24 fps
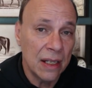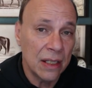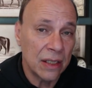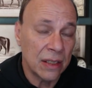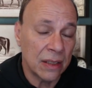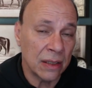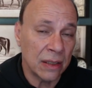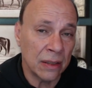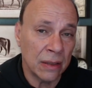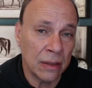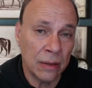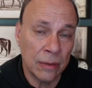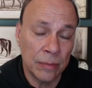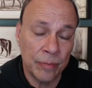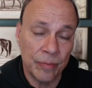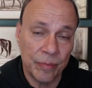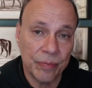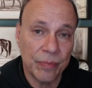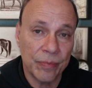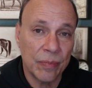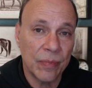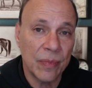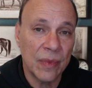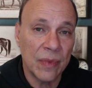So
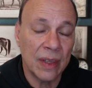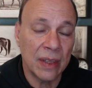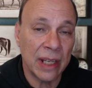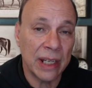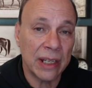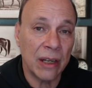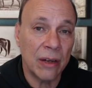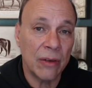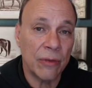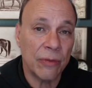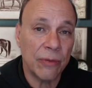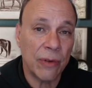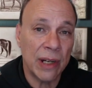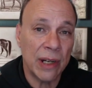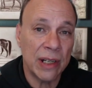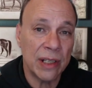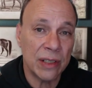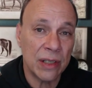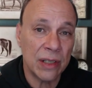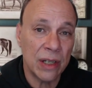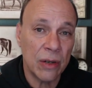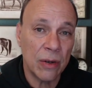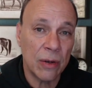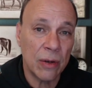let your
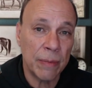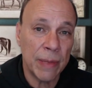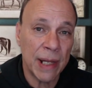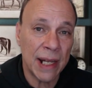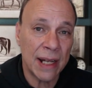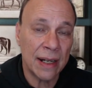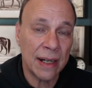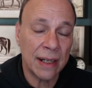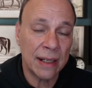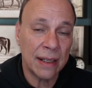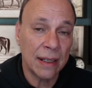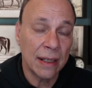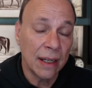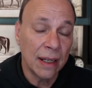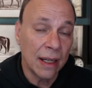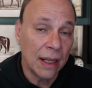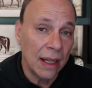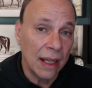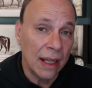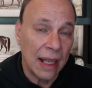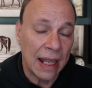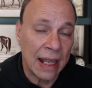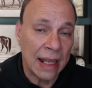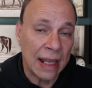friends know about it.
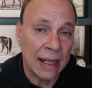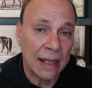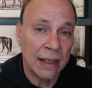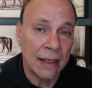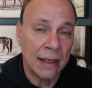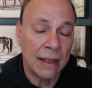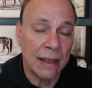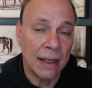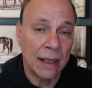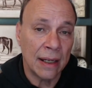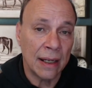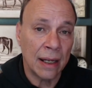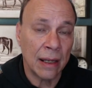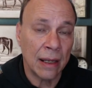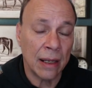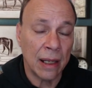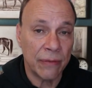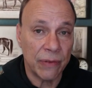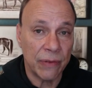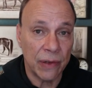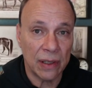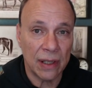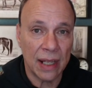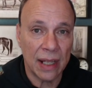And
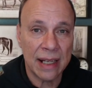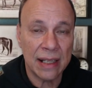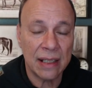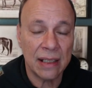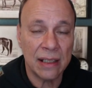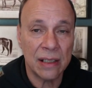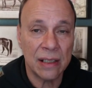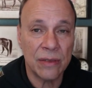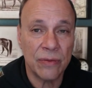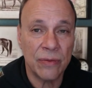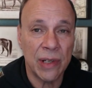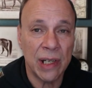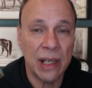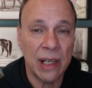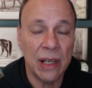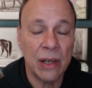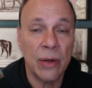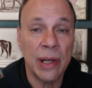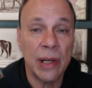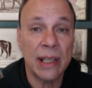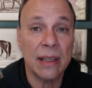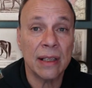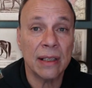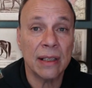if you like this
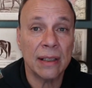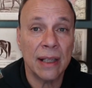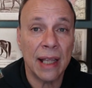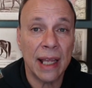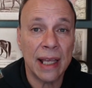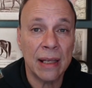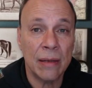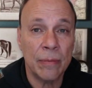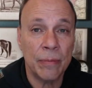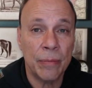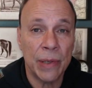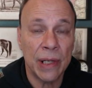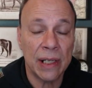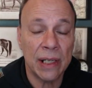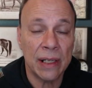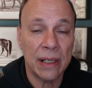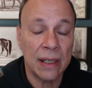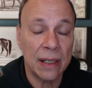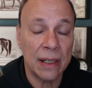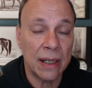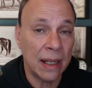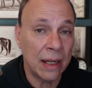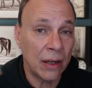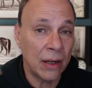video, hit the like
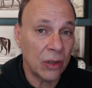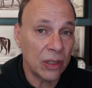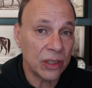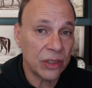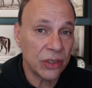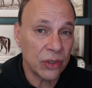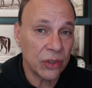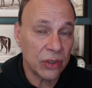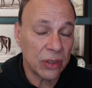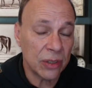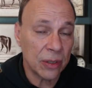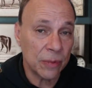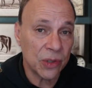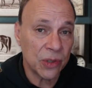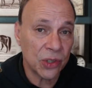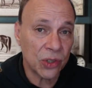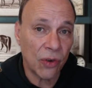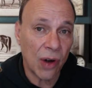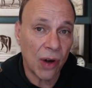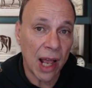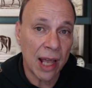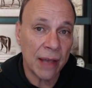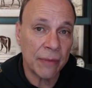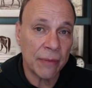button, and also
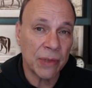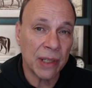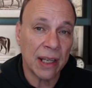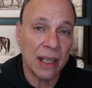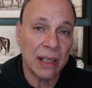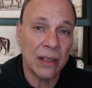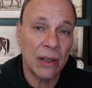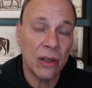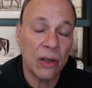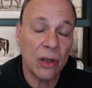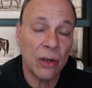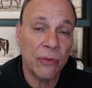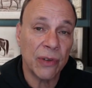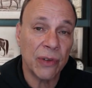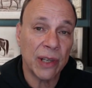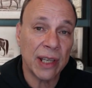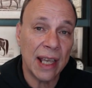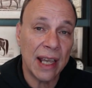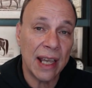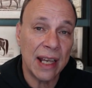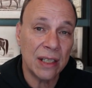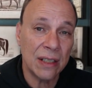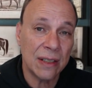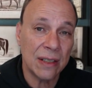subscribe to get
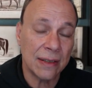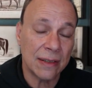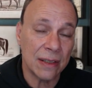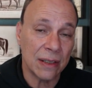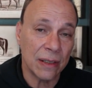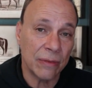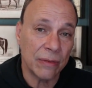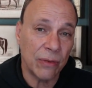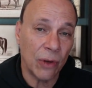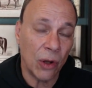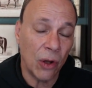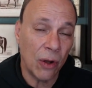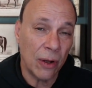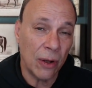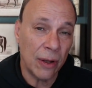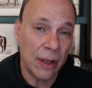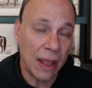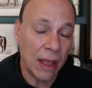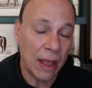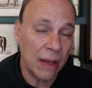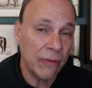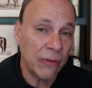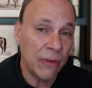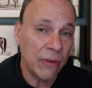notifications of
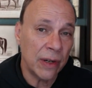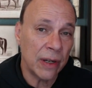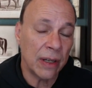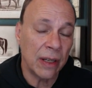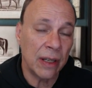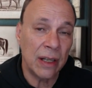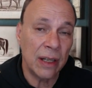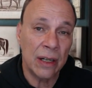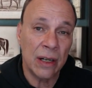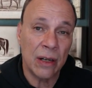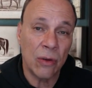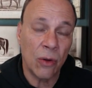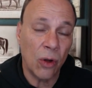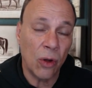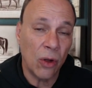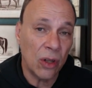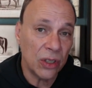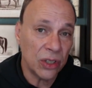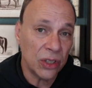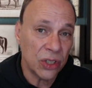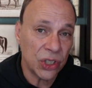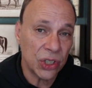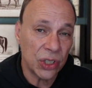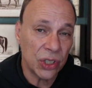
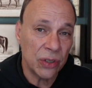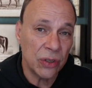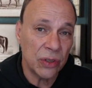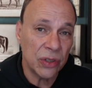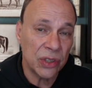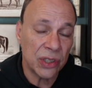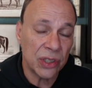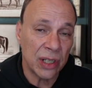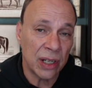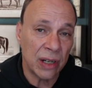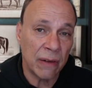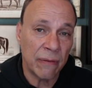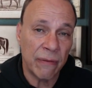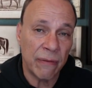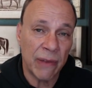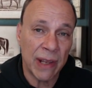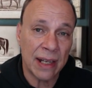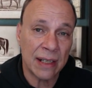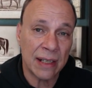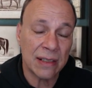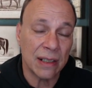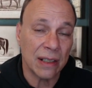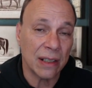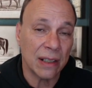all shows in
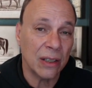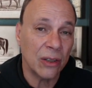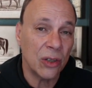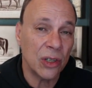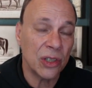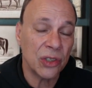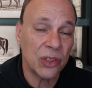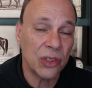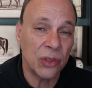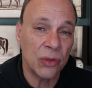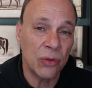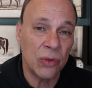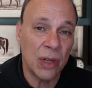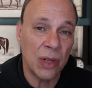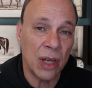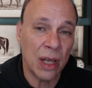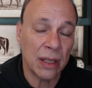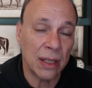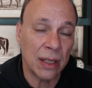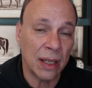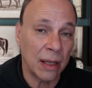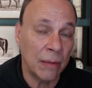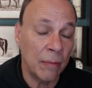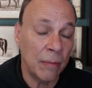advance. It costs you
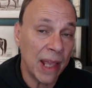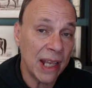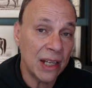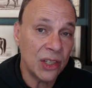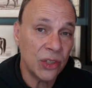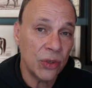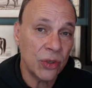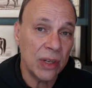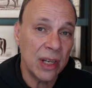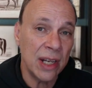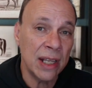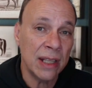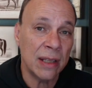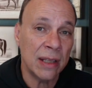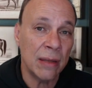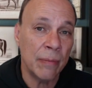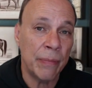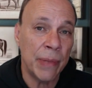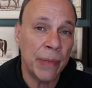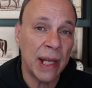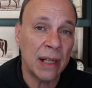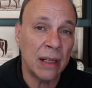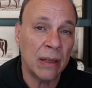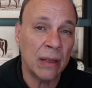nothing. And make sure you hit the
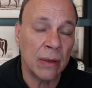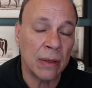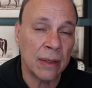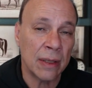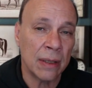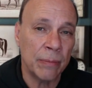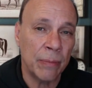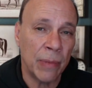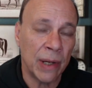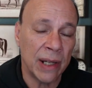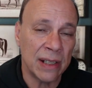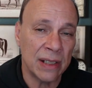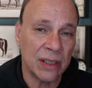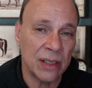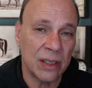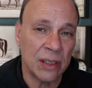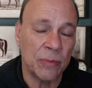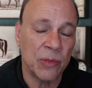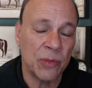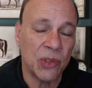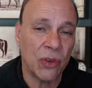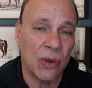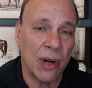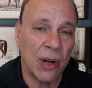bell by the
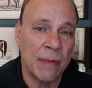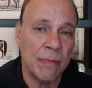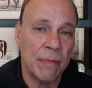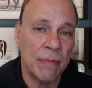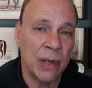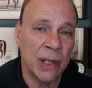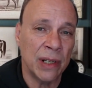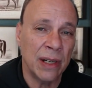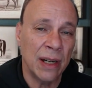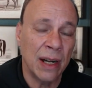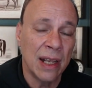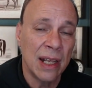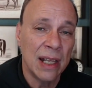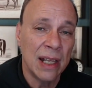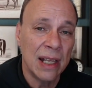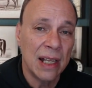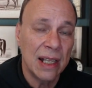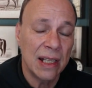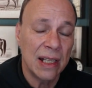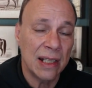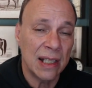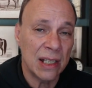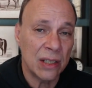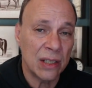subscribe button.
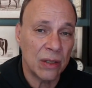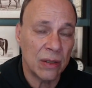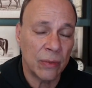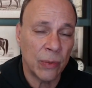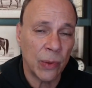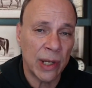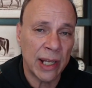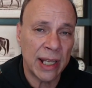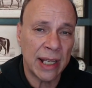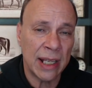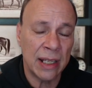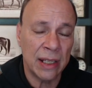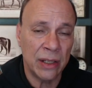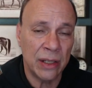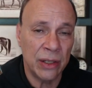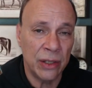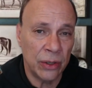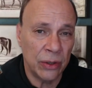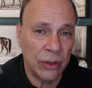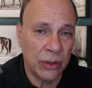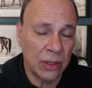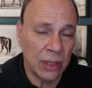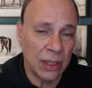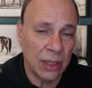This way
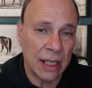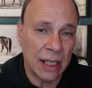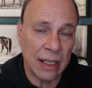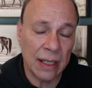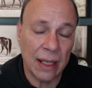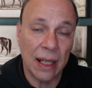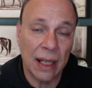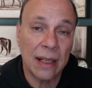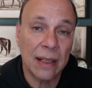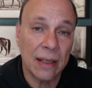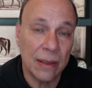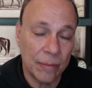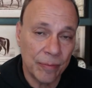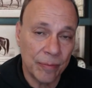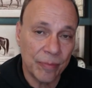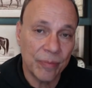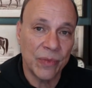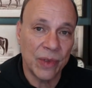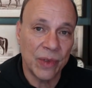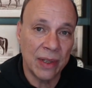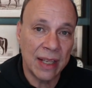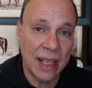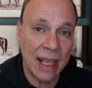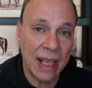you'll
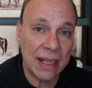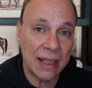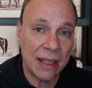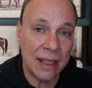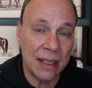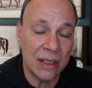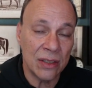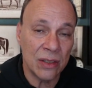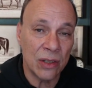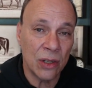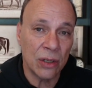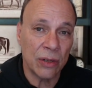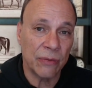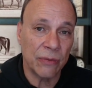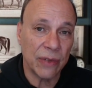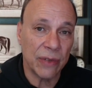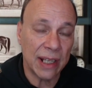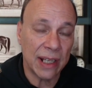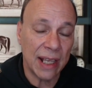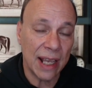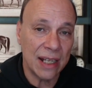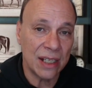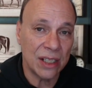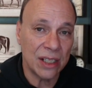get these
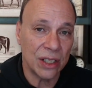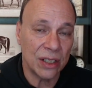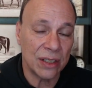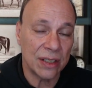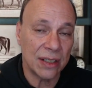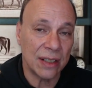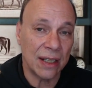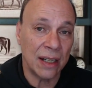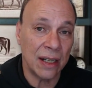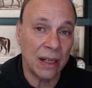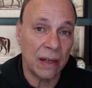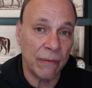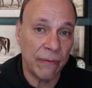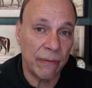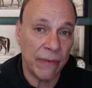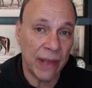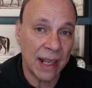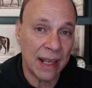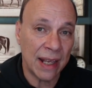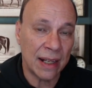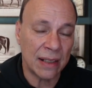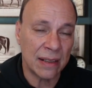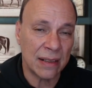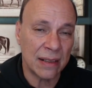notifications in
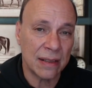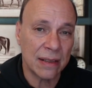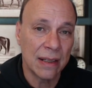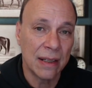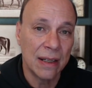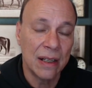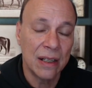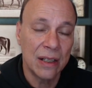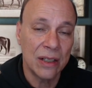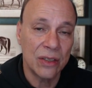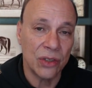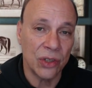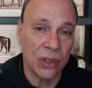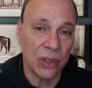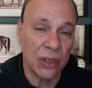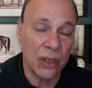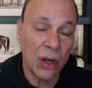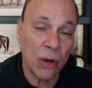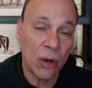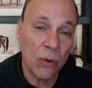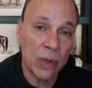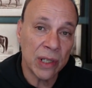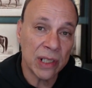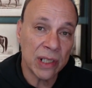advance, so you
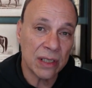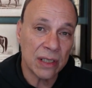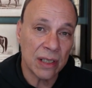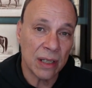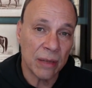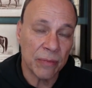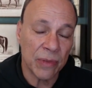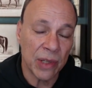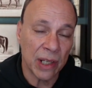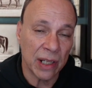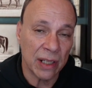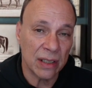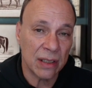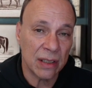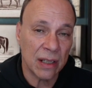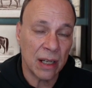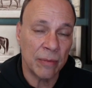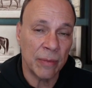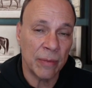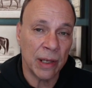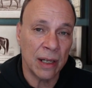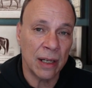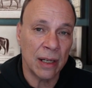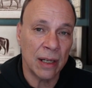know when something's
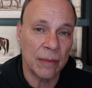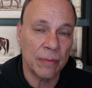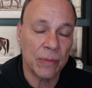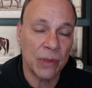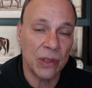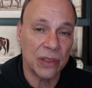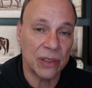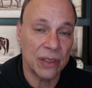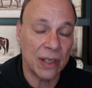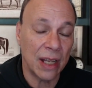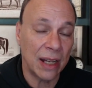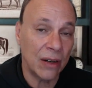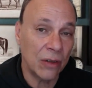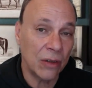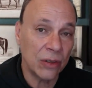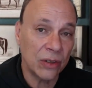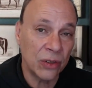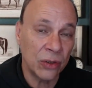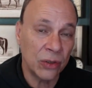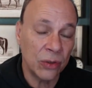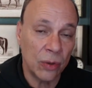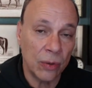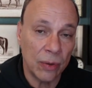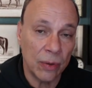coming up. Because I
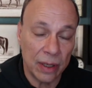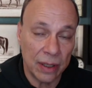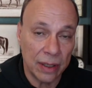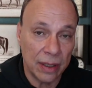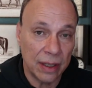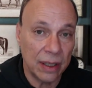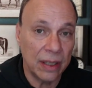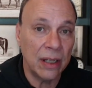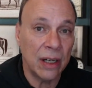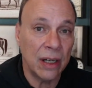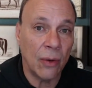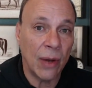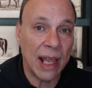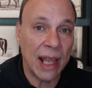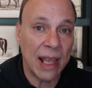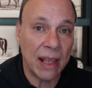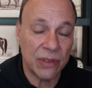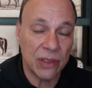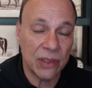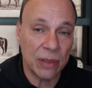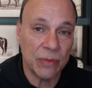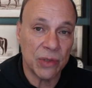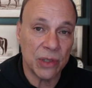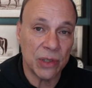don't do, I
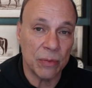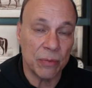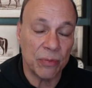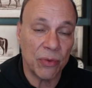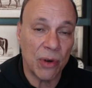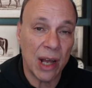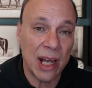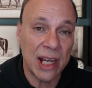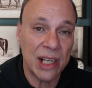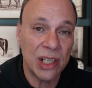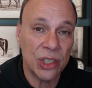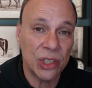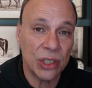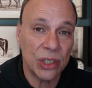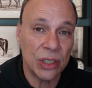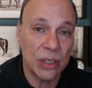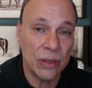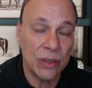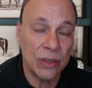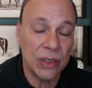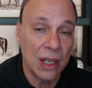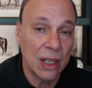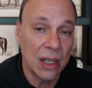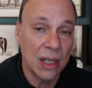have some surprise
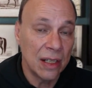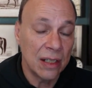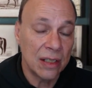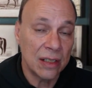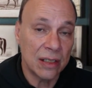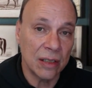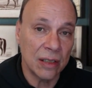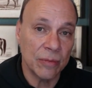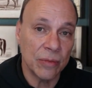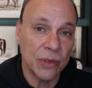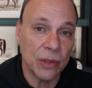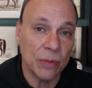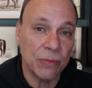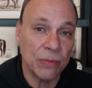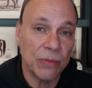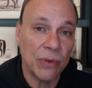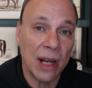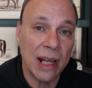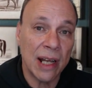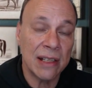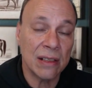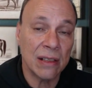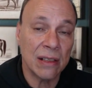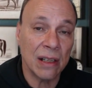shows, some
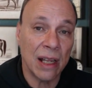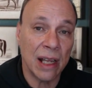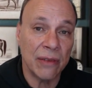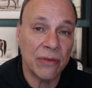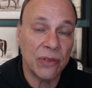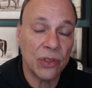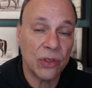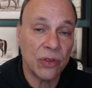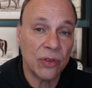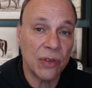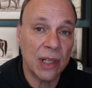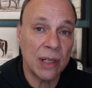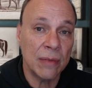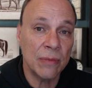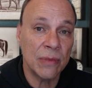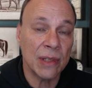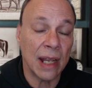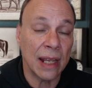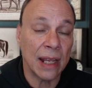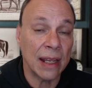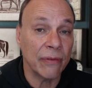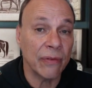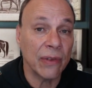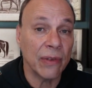surprise live streams.
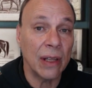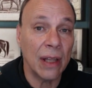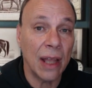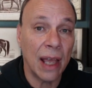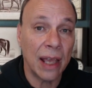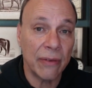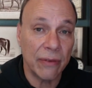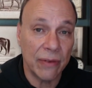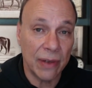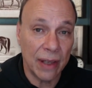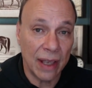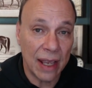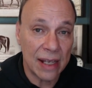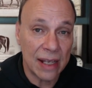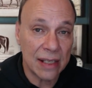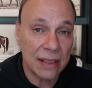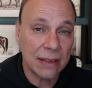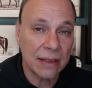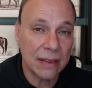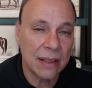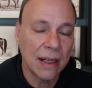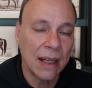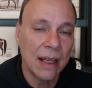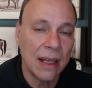I have live
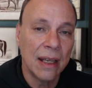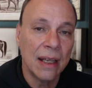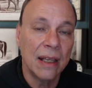guests.